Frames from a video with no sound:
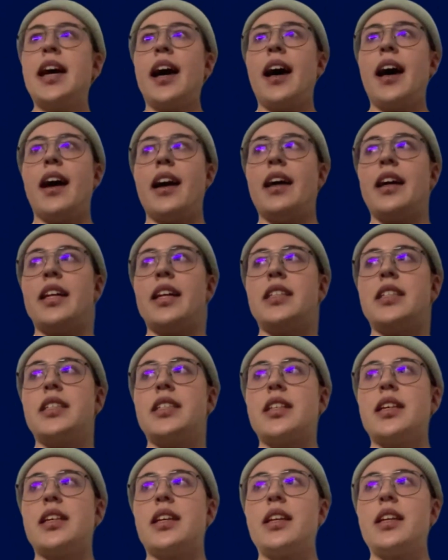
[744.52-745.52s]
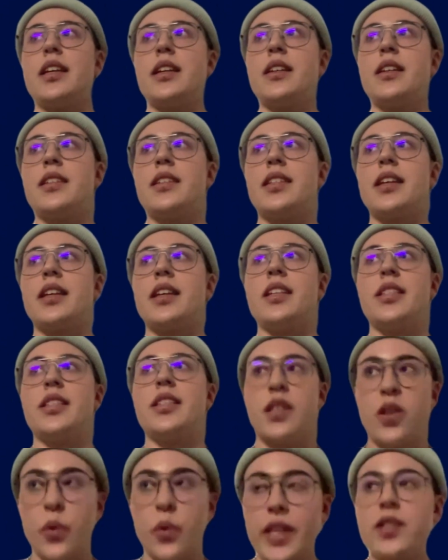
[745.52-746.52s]
And it is a
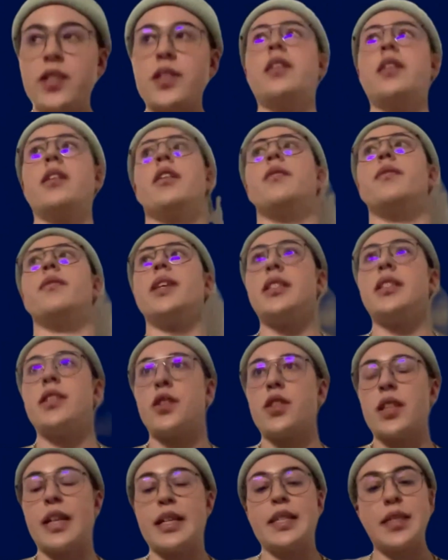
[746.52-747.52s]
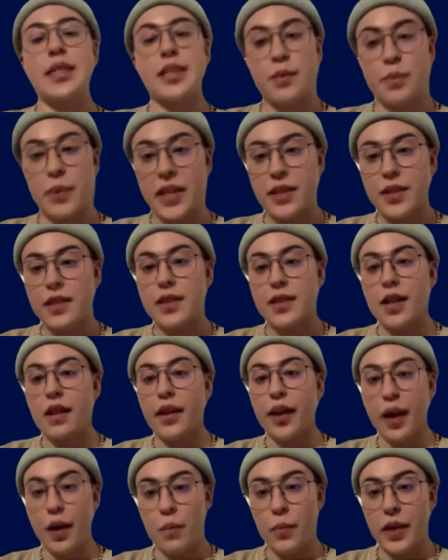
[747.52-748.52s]
continuation of the indigenized spaces on
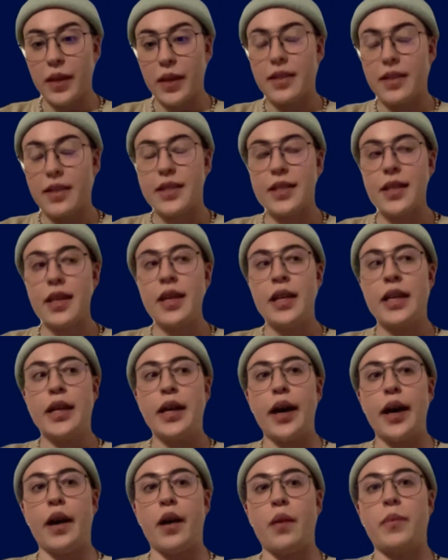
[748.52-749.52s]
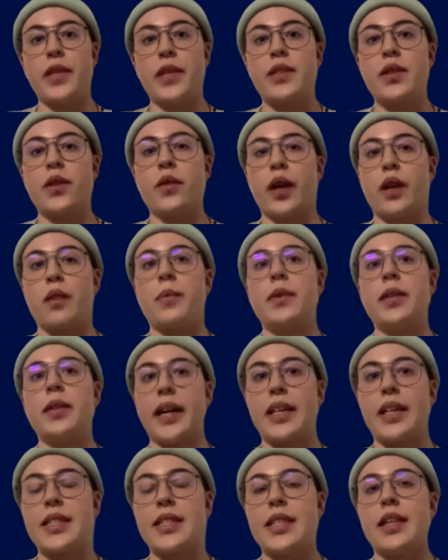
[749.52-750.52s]
campus, and this incredible
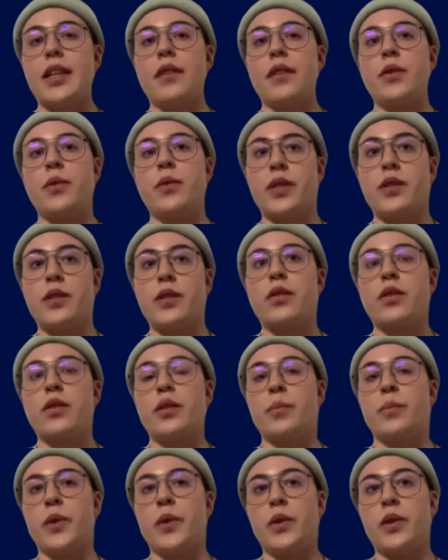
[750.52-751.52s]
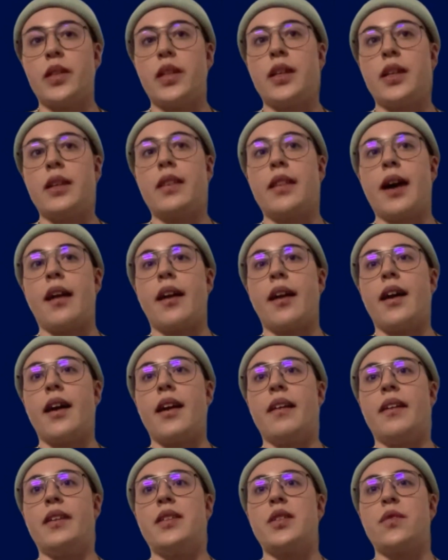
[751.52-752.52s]
legacy of the regional community that
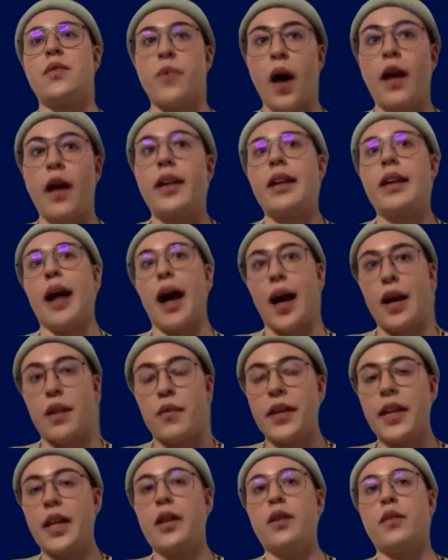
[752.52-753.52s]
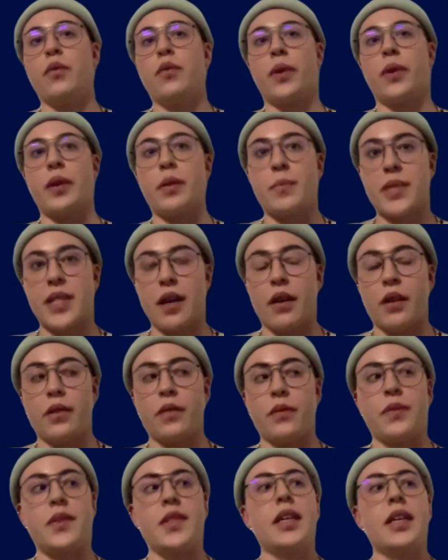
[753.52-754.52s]
has fought and advocated for
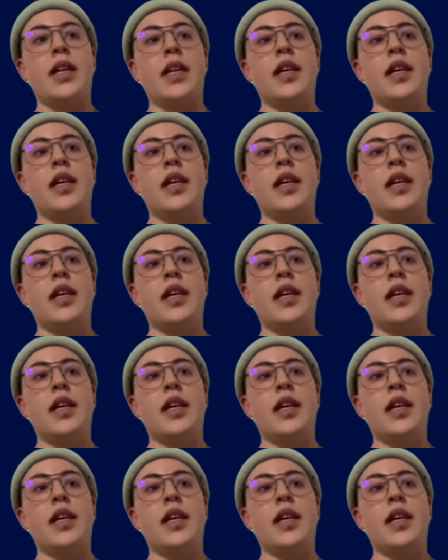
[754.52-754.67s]
themselves